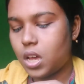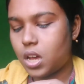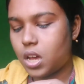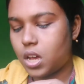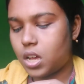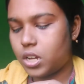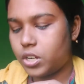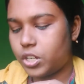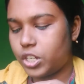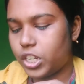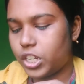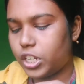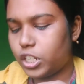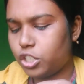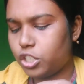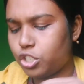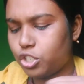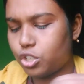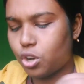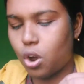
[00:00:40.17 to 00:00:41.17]
a really
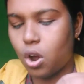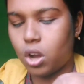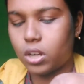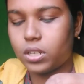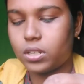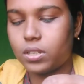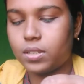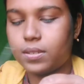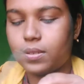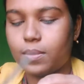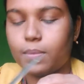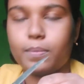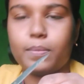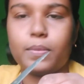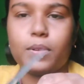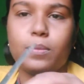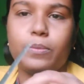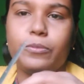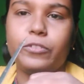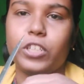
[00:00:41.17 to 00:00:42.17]
short and
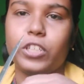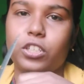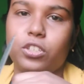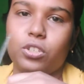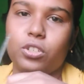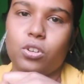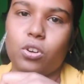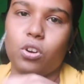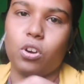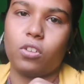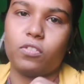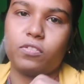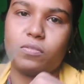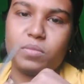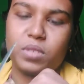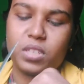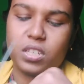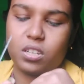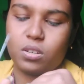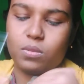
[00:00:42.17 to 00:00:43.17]
simple video of
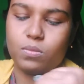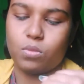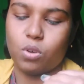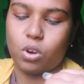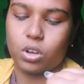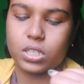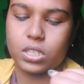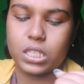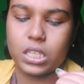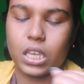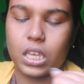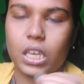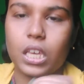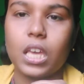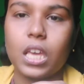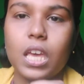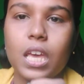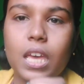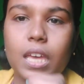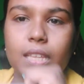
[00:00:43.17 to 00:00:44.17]
me unboxing
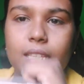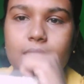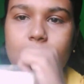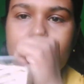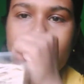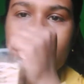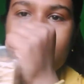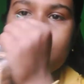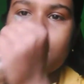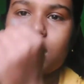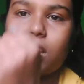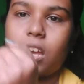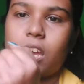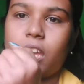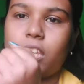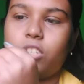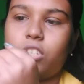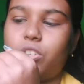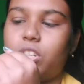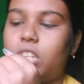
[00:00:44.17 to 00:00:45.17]
this.
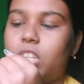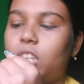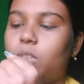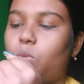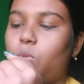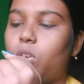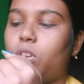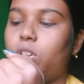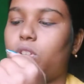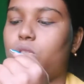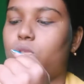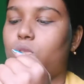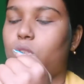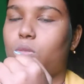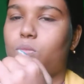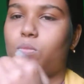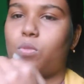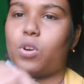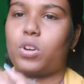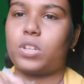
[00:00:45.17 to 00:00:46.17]
I really wanted to
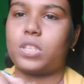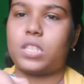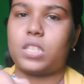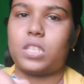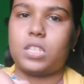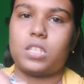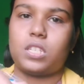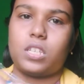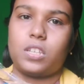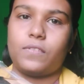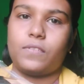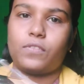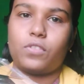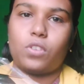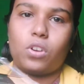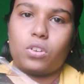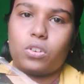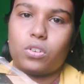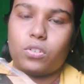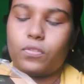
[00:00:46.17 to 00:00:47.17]
unbox this in
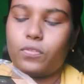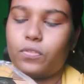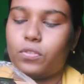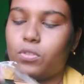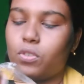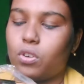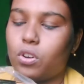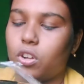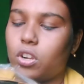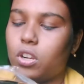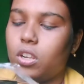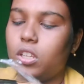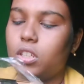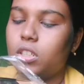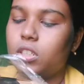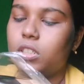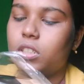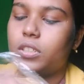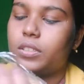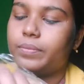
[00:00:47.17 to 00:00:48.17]
front of you all.
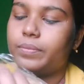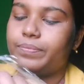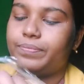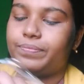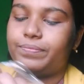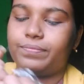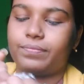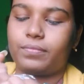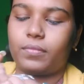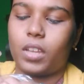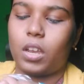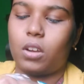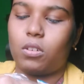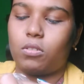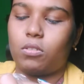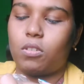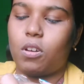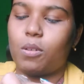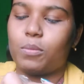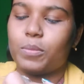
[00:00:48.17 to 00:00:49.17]
I don't
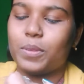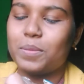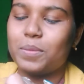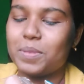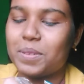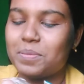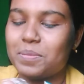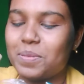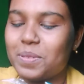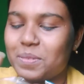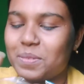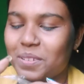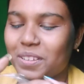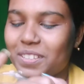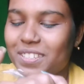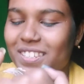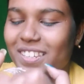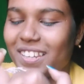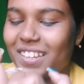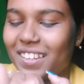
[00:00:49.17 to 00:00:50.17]
know how many people
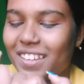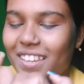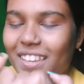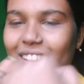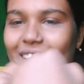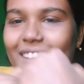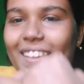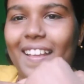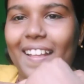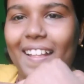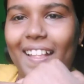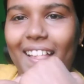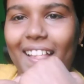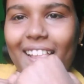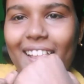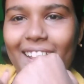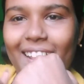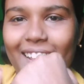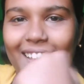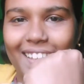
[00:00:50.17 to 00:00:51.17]
watching.
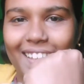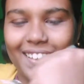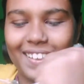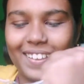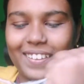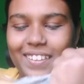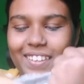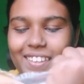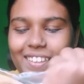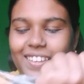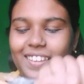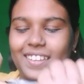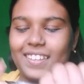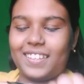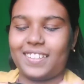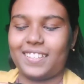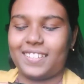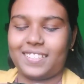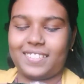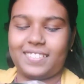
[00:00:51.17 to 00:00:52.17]
Okay,
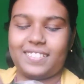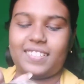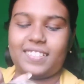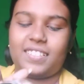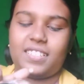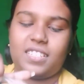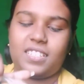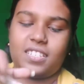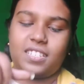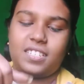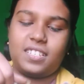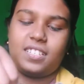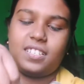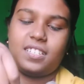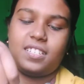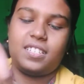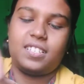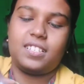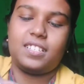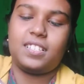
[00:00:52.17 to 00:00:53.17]

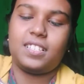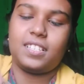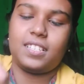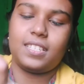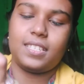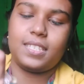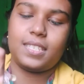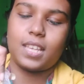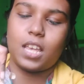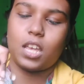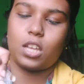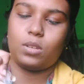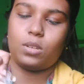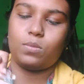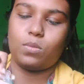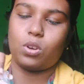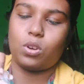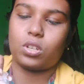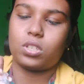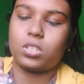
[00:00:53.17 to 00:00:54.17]
let's
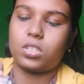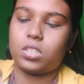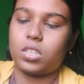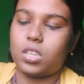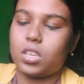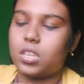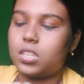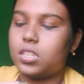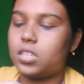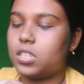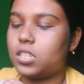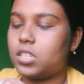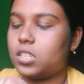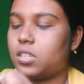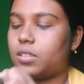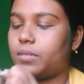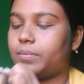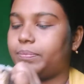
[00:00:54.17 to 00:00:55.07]
unbox this.